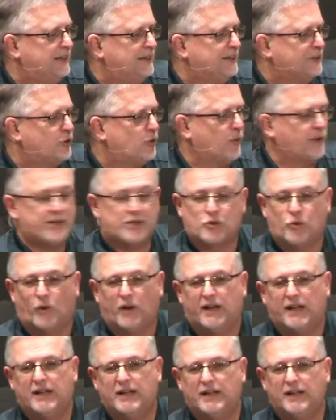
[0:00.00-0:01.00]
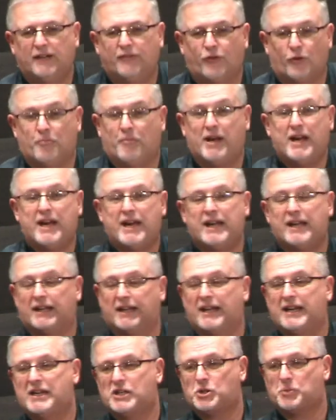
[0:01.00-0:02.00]
2020, uh, for me
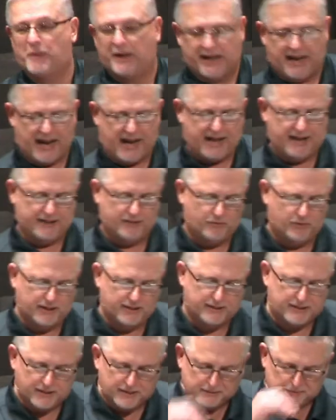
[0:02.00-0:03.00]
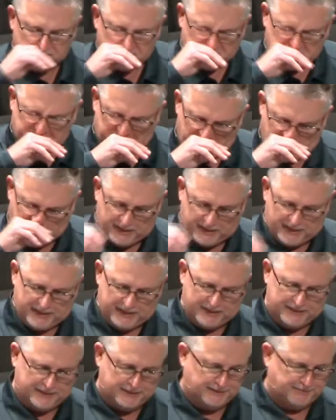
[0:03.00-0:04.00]
at least, began with
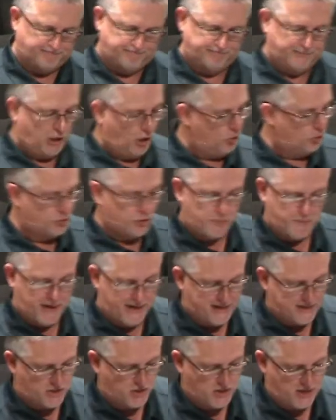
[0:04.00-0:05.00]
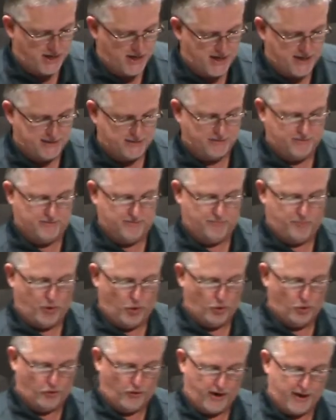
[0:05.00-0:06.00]
uh, goals being set and
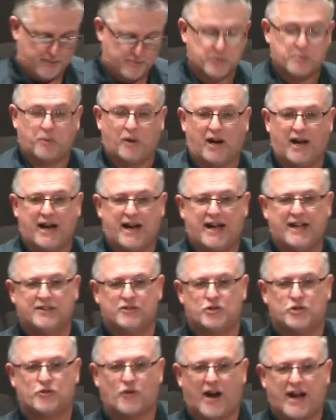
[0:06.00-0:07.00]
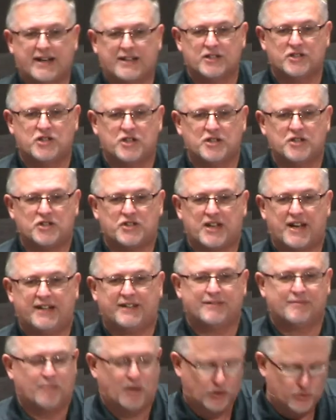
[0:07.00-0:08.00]
programs planned, strategies
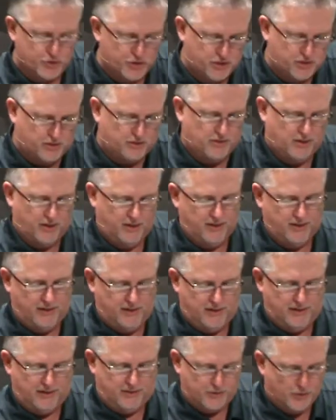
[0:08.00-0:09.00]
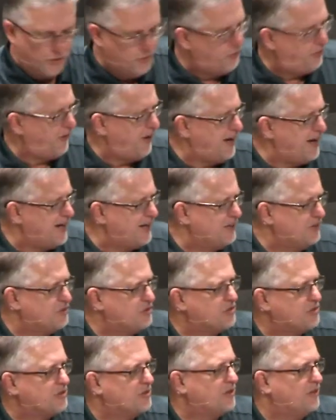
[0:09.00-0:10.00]
set in motion, new
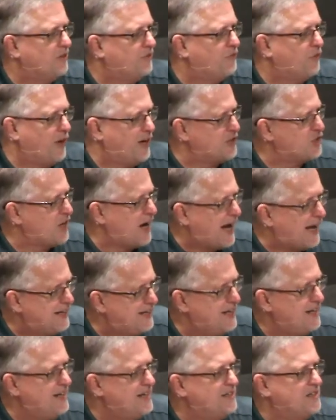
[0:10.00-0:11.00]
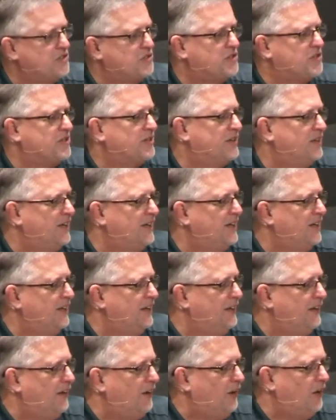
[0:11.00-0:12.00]
things, fresh ideas
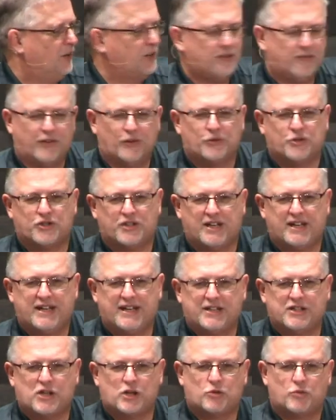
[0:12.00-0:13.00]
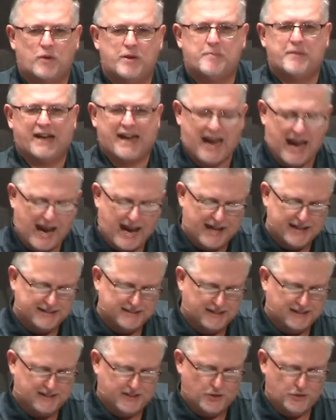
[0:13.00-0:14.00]
all of those things as we
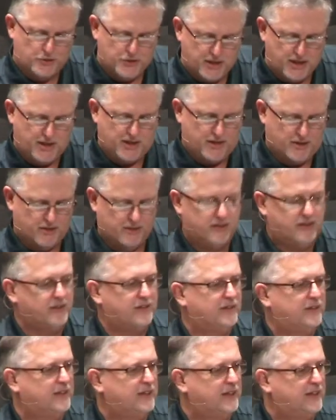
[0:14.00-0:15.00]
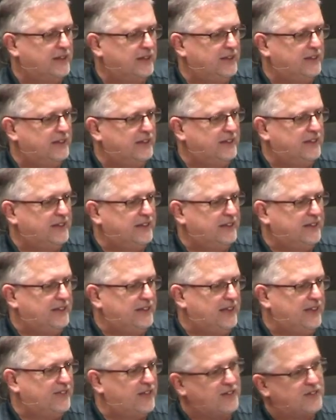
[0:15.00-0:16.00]
began a new year.
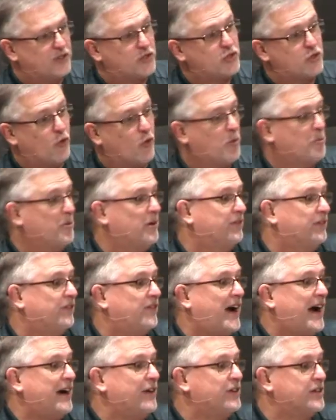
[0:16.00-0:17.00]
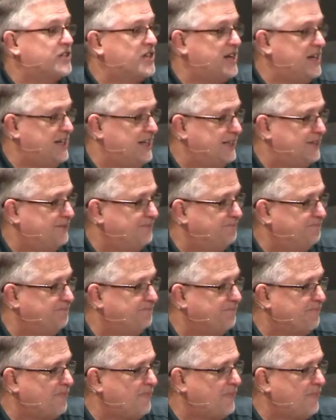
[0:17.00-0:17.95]
And then the storm of a virus hit.